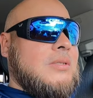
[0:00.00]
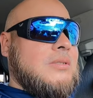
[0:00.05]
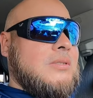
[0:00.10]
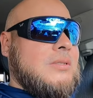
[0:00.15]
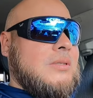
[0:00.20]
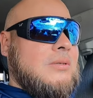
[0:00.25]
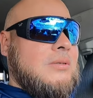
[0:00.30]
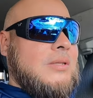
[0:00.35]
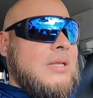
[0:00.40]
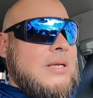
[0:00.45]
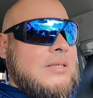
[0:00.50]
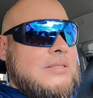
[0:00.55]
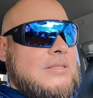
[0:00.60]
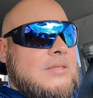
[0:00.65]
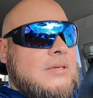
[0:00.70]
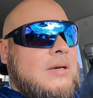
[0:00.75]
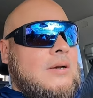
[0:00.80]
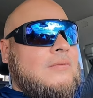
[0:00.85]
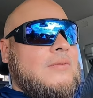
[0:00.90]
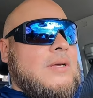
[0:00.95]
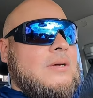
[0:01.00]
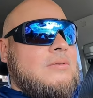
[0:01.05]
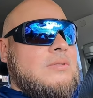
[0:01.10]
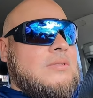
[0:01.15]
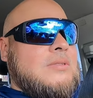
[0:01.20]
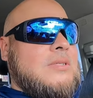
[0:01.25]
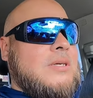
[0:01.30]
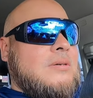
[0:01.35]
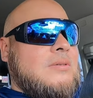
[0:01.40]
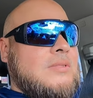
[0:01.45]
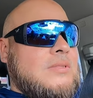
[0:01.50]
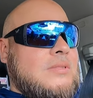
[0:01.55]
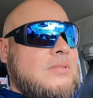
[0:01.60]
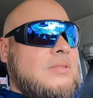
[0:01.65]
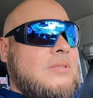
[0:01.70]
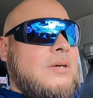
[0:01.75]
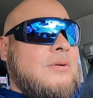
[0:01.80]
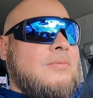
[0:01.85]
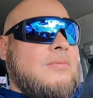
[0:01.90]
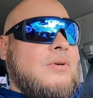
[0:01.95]
So that's tough. That was that was
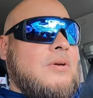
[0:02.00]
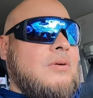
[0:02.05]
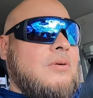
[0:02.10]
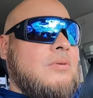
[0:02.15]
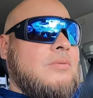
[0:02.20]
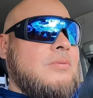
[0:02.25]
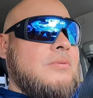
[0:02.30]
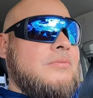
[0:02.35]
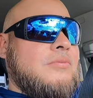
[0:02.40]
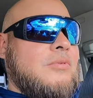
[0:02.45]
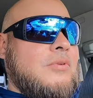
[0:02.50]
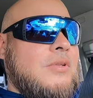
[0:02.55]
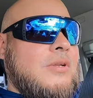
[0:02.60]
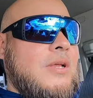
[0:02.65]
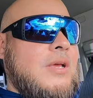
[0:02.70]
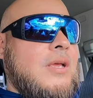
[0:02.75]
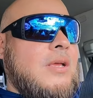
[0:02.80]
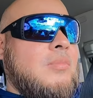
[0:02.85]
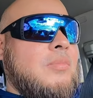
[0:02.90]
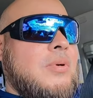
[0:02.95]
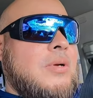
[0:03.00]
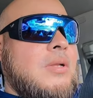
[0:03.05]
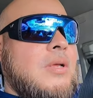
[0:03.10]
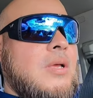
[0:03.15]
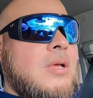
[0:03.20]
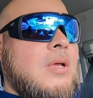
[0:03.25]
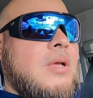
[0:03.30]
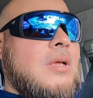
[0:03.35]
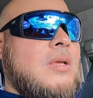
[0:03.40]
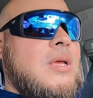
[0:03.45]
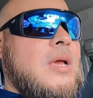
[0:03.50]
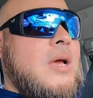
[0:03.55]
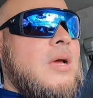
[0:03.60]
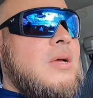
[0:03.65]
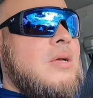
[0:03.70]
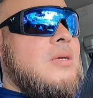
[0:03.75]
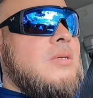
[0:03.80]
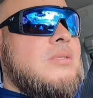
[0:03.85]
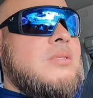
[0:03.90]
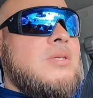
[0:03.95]
a tough go for the day, but
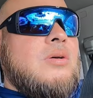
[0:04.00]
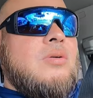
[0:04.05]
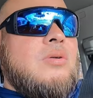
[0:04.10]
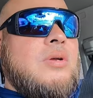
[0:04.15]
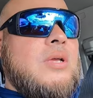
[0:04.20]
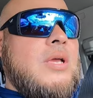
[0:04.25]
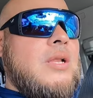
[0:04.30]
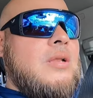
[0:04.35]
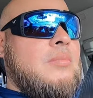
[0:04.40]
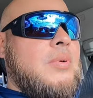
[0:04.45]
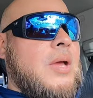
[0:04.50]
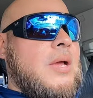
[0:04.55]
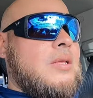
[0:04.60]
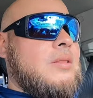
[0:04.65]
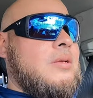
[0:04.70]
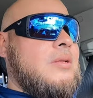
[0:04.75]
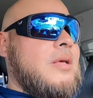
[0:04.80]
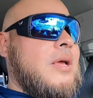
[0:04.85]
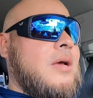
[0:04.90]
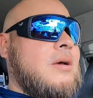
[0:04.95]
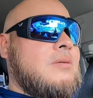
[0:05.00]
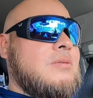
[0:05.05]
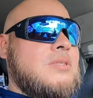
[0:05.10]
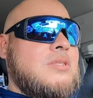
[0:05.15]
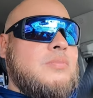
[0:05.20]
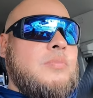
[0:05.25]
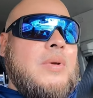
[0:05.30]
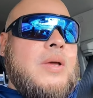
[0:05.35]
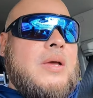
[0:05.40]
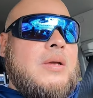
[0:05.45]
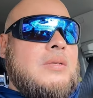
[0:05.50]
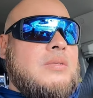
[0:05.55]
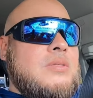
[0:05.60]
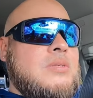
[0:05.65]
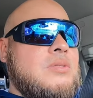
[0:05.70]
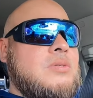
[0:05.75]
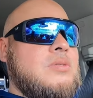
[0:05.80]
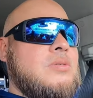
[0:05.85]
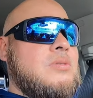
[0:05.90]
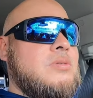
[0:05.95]
yeah. So we heading back to the house, back
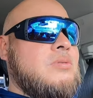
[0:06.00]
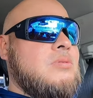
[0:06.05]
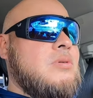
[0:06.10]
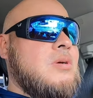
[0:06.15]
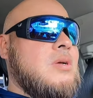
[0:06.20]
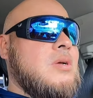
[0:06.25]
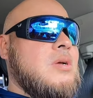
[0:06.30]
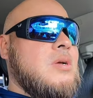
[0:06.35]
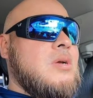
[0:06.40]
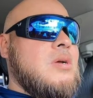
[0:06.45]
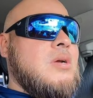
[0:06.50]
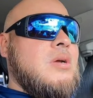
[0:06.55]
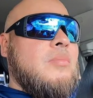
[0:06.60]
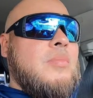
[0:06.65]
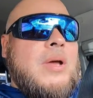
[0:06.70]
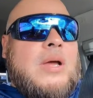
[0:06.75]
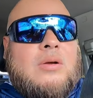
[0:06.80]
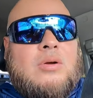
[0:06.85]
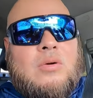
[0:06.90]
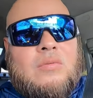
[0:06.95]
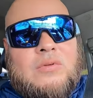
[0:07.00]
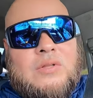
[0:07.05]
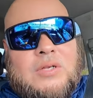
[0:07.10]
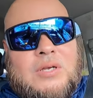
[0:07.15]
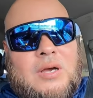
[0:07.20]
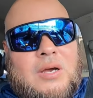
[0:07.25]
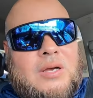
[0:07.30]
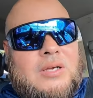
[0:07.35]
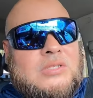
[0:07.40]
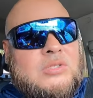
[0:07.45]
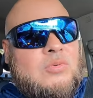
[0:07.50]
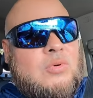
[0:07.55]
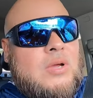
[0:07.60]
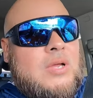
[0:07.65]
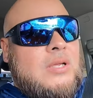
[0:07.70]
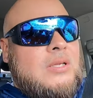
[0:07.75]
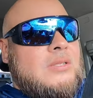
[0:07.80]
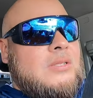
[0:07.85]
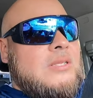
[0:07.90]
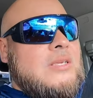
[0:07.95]
to Back over the
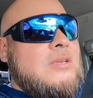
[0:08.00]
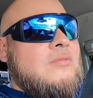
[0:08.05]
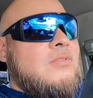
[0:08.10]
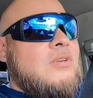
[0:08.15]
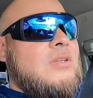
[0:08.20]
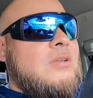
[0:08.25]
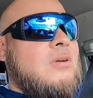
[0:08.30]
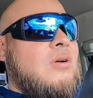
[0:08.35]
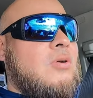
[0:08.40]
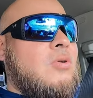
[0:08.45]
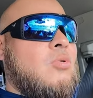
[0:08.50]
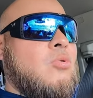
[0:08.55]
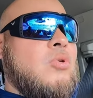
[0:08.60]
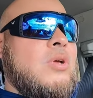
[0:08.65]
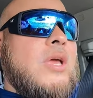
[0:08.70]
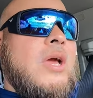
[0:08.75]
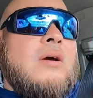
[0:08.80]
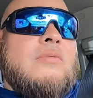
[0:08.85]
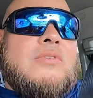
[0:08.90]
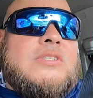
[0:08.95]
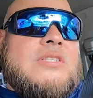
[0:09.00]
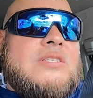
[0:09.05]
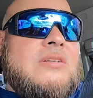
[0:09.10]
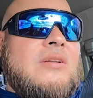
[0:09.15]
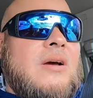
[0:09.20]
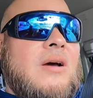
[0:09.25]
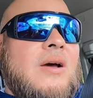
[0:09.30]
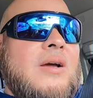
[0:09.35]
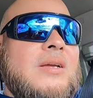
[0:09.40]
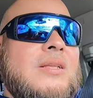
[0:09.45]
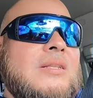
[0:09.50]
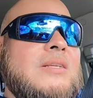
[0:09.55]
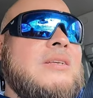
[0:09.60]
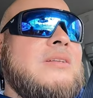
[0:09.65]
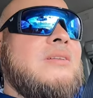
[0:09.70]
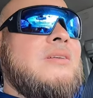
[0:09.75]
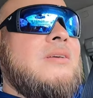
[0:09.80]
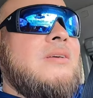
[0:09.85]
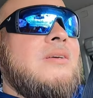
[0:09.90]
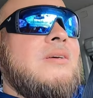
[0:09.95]
causeway, leaving old Galveston
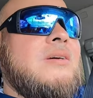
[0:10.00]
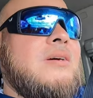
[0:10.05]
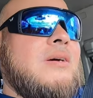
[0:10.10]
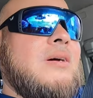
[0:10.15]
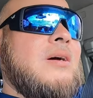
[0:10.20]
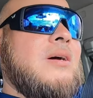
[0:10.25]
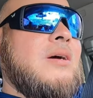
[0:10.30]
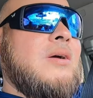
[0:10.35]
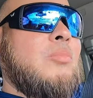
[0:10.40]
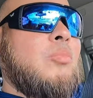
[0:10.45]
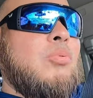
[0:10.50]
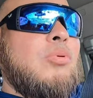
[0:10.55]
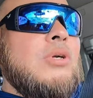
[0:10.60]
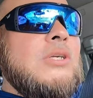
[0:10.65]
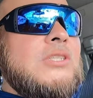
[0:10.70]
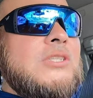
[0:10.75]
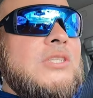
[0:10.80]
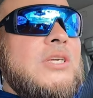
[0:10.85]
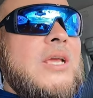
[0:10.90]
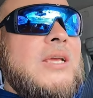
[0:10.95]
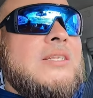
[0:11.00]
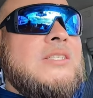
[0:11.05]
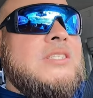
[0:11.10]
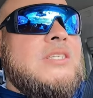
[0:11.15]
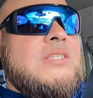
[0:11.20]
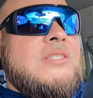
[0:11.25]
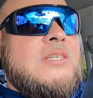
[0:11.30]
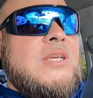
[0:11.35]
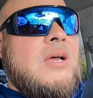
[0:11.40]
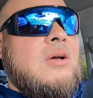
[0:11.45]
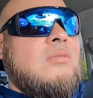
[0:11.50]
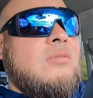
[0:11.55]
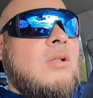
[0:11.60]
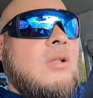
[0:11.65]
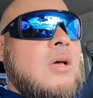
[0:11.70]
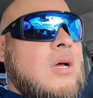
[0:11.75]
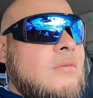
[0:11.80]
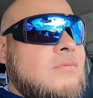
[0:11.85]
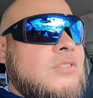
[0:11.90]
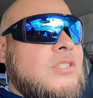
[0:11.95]
Island. Uh, appreciate G-Town,
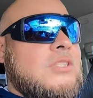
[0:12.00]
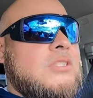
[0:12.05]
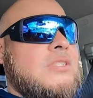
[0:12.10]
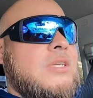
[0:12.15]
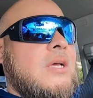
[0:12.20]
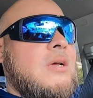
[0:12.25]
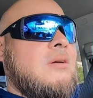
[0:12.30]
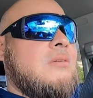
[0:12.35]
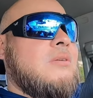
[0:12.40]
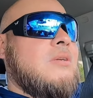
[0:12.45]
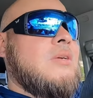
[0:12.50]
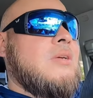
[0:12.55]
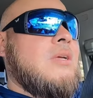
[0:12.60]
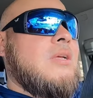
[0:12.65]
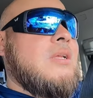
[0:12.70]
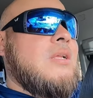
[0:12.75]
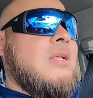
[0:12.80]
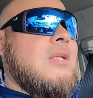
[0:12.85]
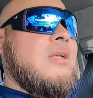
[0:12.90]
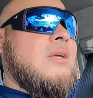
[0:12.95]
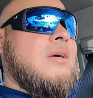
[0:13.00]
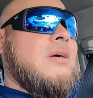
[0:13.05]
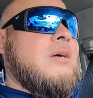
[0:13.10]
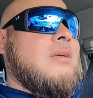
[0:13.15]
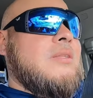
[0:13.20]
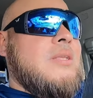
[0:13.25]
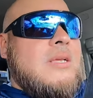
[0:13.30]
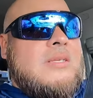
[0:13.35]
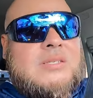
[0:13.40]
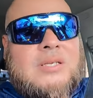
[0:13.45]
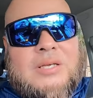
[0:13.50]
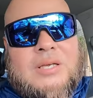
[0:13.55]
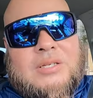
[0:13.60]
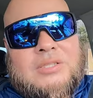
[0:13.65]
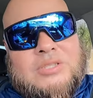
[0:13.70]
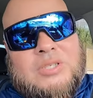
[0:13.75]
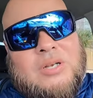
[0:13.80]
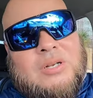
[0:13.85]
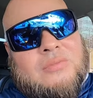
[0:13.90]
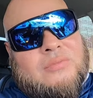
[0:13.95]
love G-Town. Uh, thanks
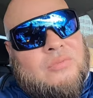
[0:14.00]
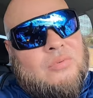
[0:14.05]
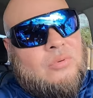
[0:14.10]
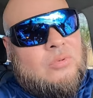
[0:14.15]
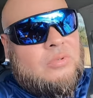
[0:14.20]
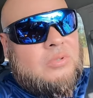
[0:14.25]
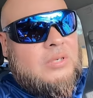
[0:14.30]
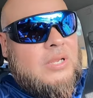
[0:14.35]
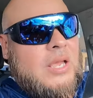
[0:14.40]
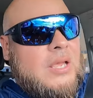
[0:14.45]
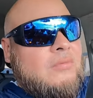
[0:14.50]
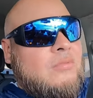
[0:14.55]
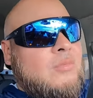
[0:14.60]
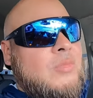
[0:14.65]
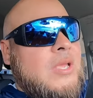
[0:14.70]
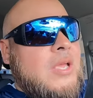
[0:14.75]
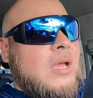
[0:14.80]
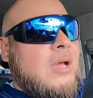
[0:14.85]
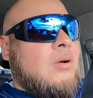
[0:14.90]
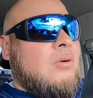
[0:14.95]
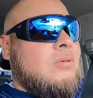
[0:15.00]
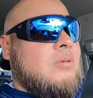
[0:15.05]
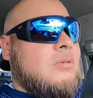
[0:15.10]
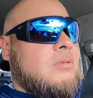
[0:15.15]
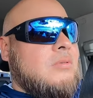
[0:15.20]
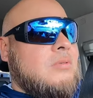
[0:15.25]
again, John, for having me out.